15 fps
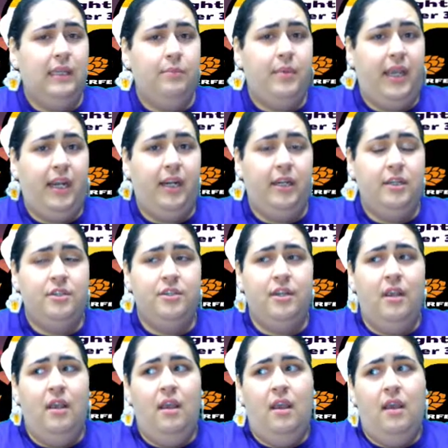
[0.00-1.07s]
Parish,
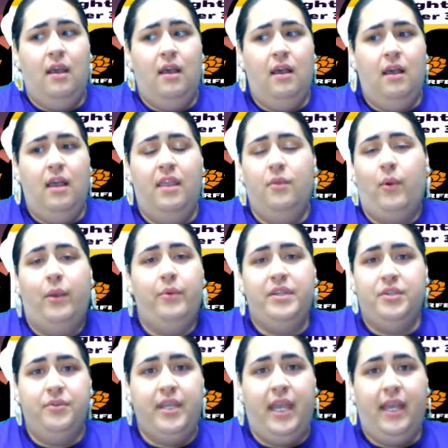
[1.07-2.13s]
and the way we
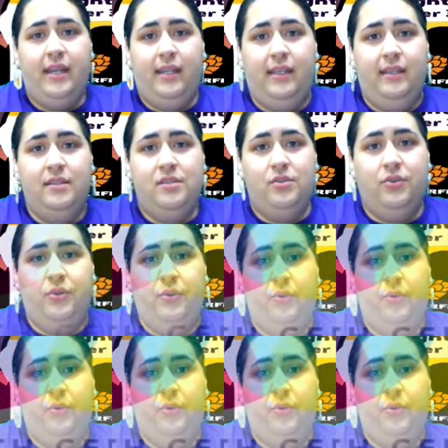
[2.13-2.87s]
do that is through